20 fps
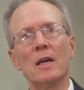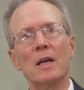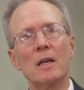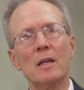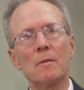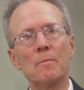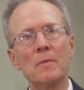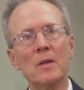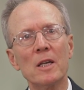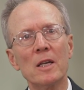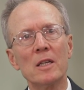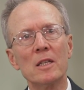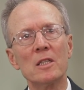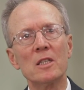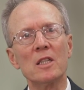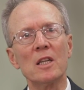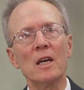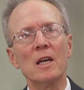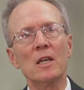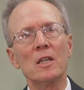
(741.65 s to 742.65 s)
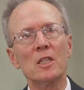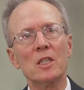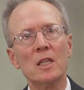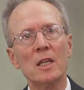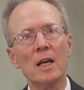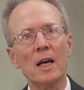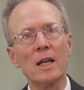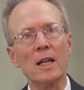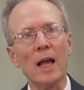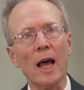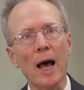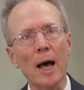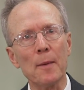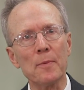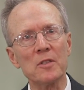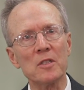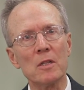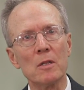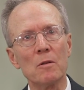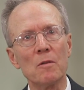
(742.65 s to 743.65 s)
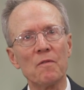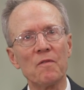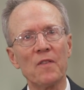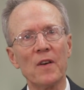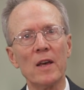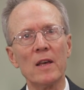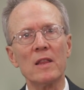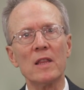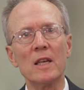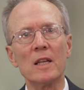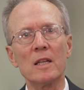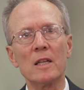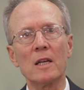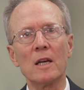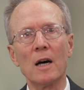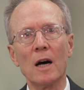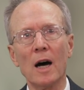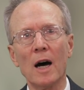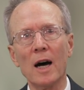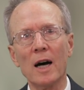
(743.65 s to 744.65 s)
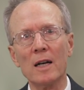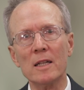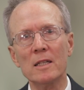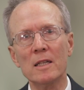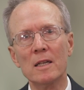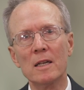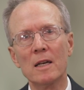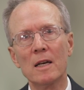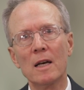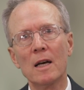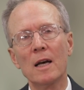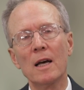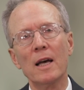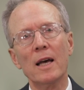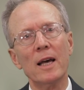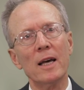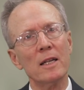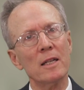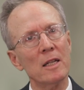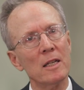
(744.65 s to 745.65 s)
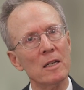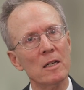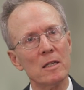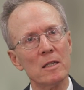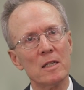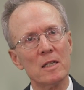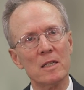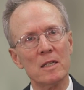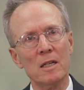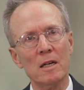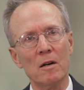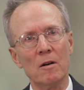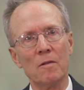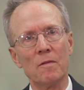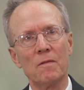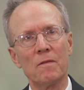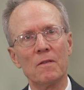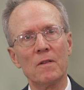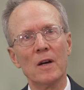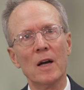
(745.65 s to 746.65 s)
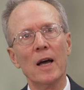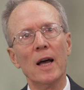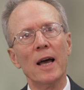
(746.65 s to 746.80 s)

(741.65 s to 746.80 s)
It means she had absolute faith in God and in herself.